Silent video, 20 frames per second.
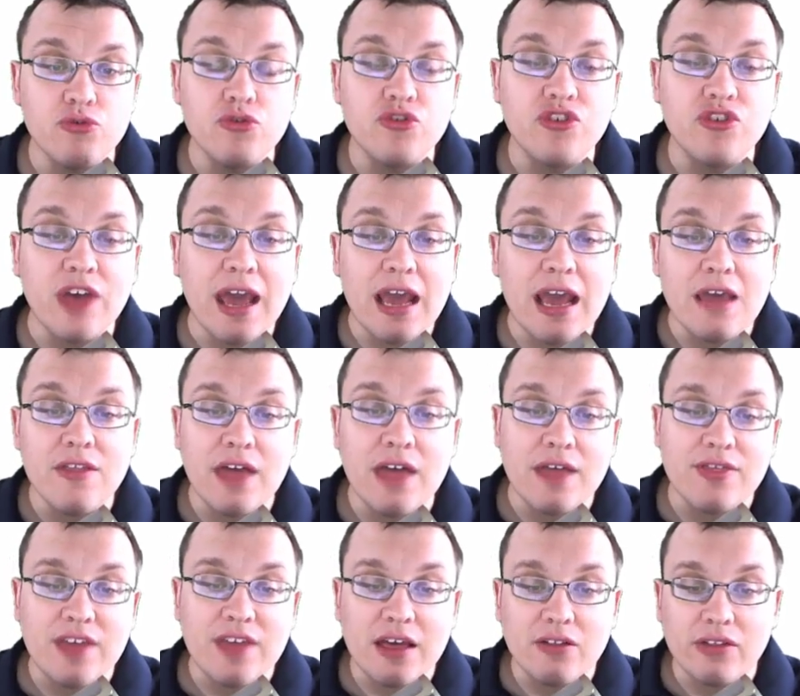say
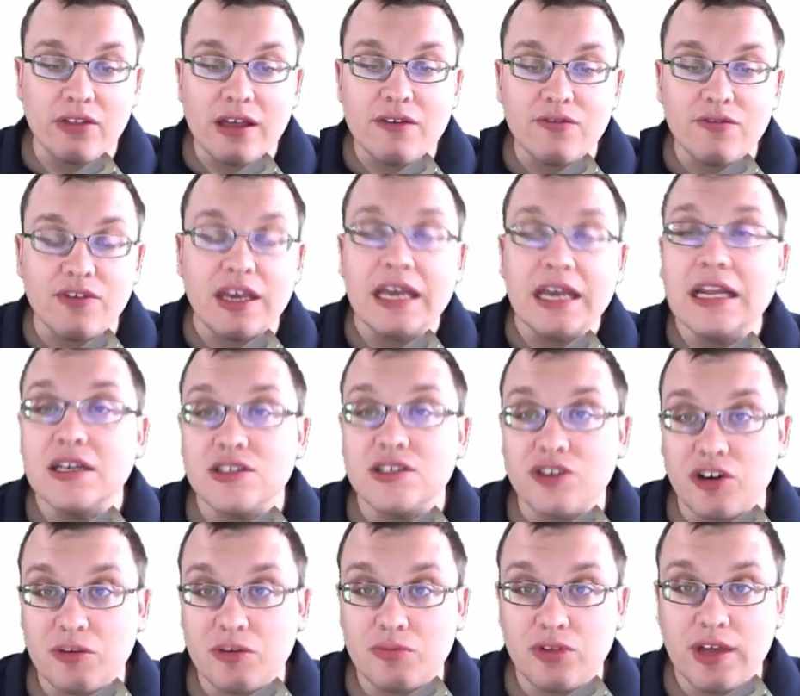that they lived in a
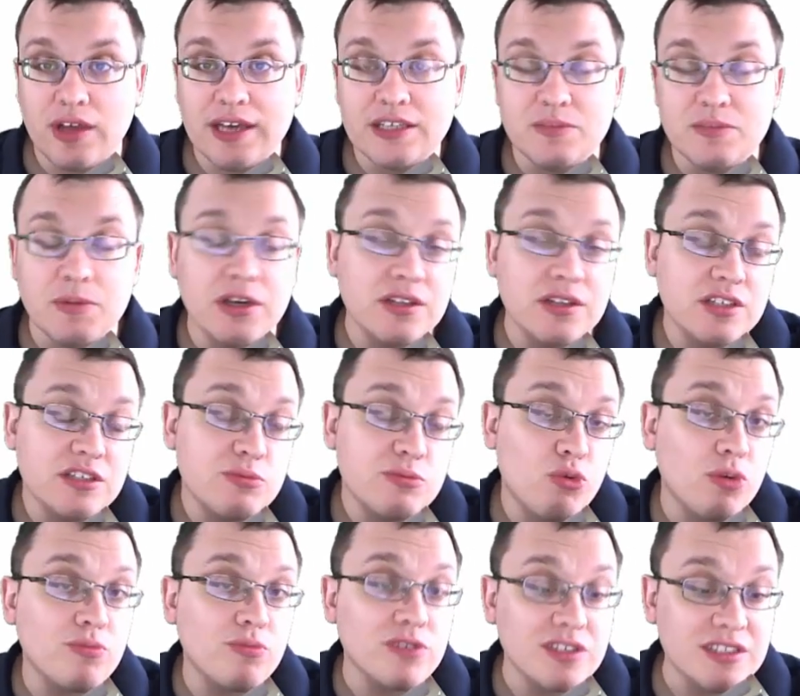certain place because it's
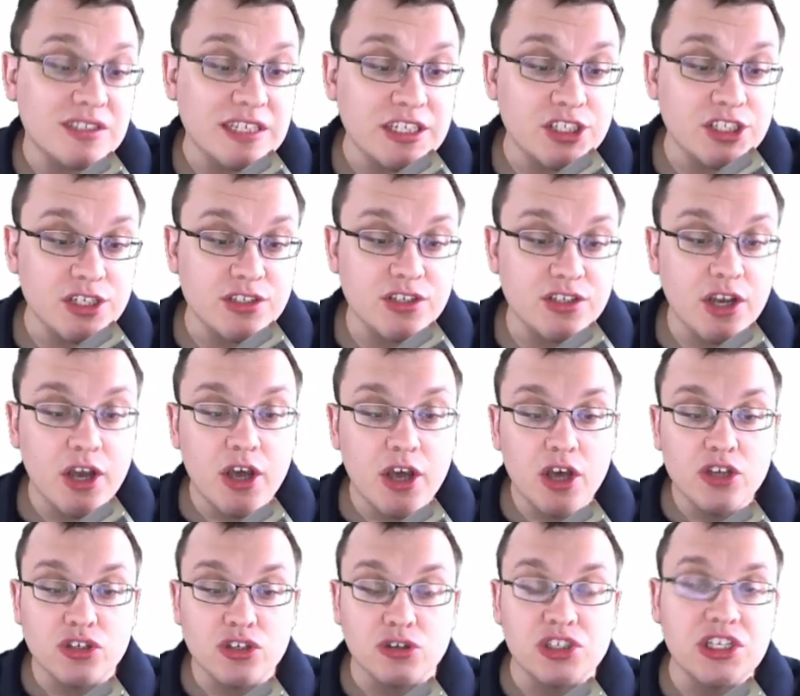more prestigious.
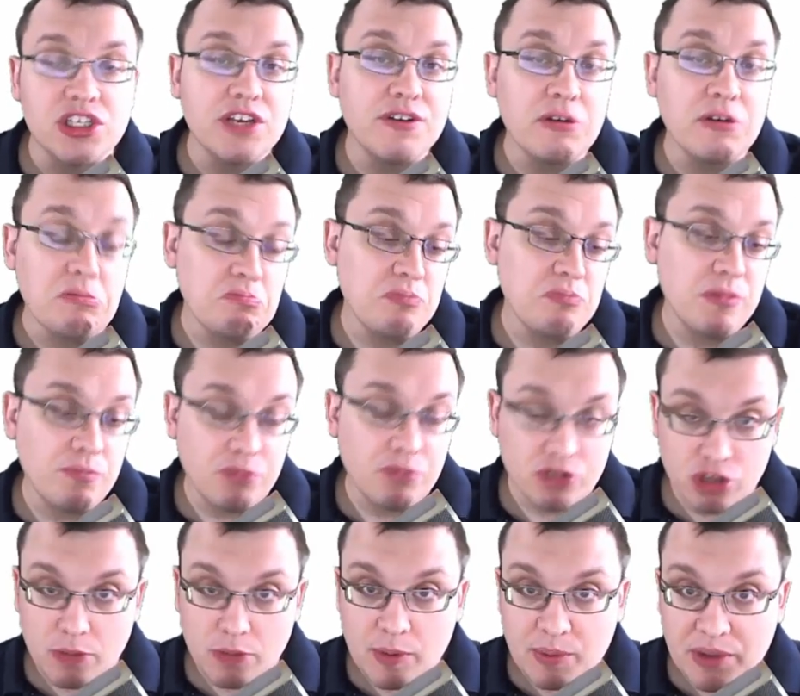So she
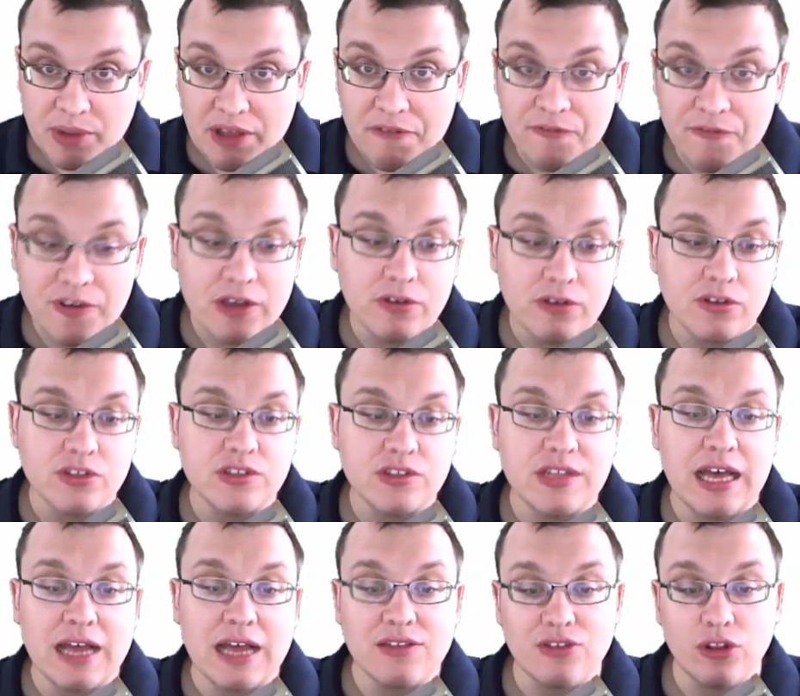presumably feels
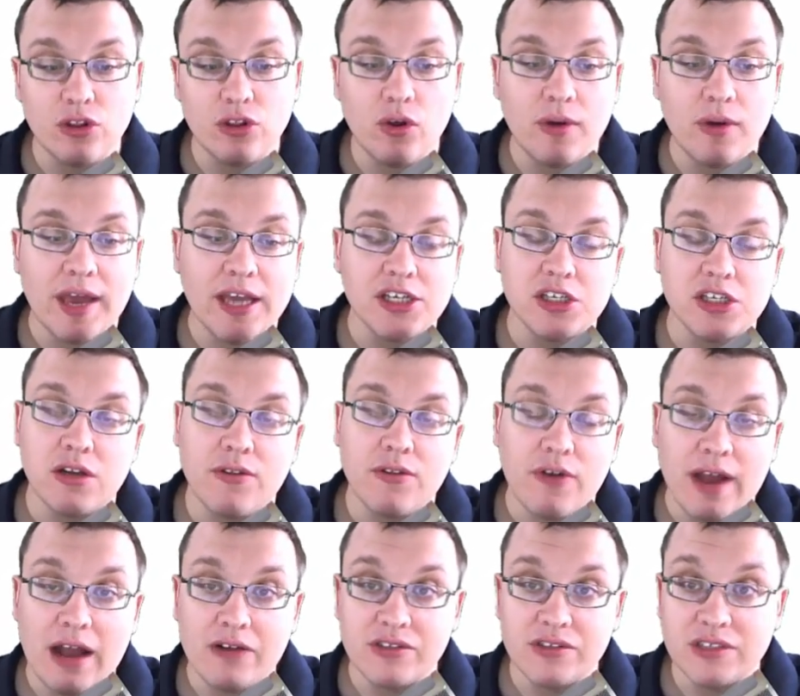that the location of their
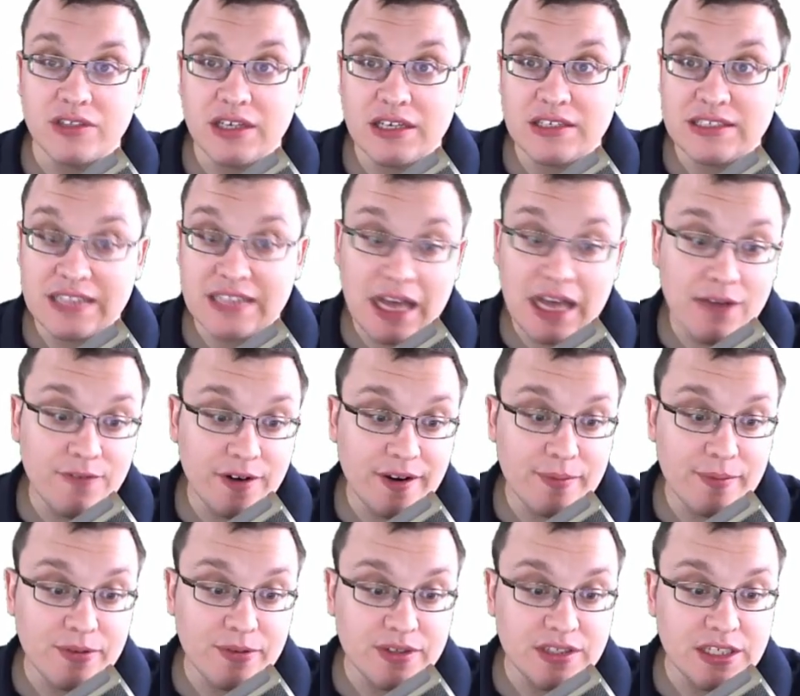house is not very
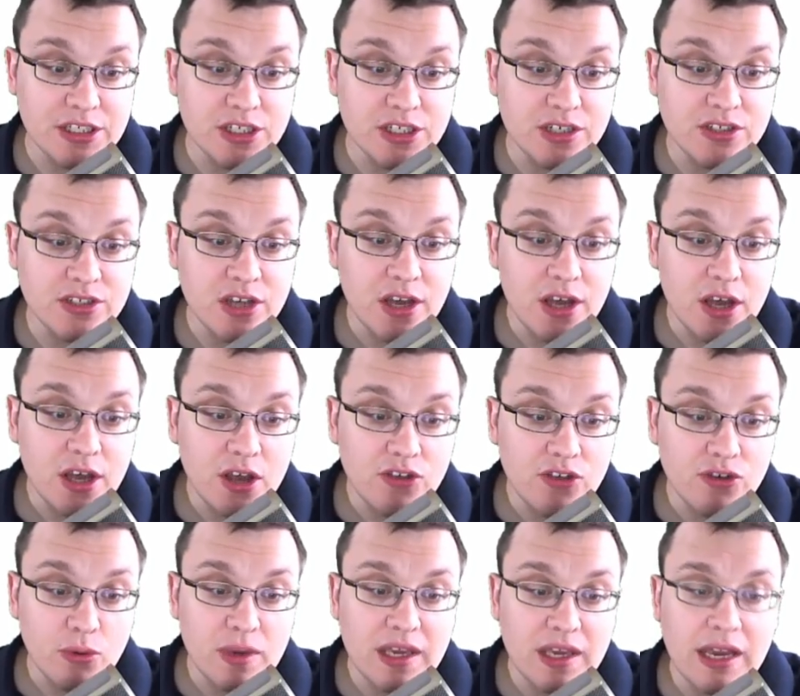prestigious.
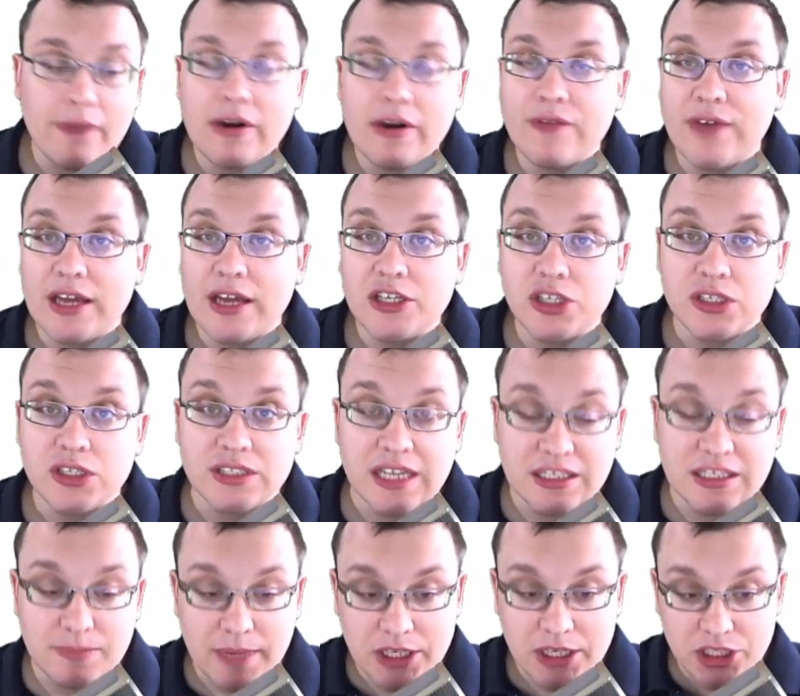So we can get rid of H because
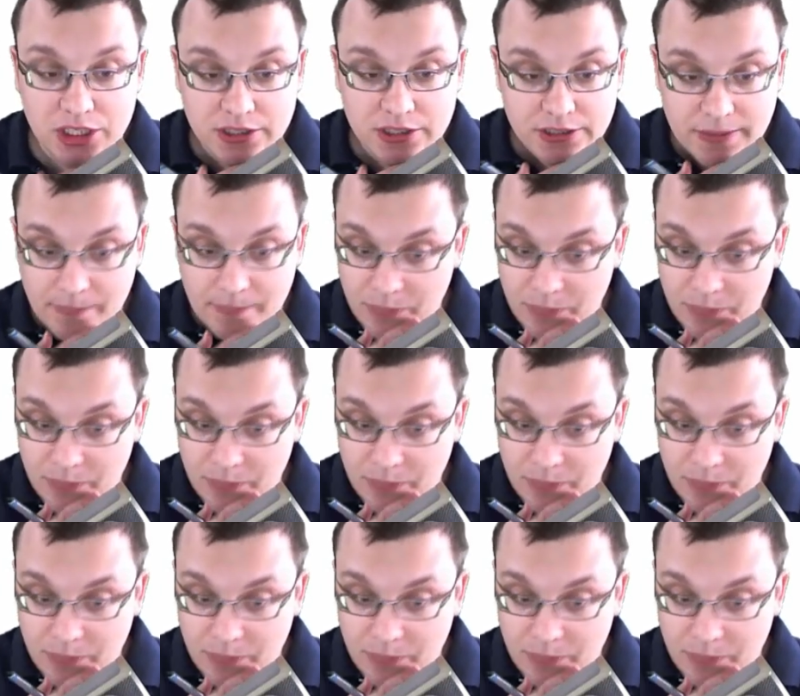that's mentioned.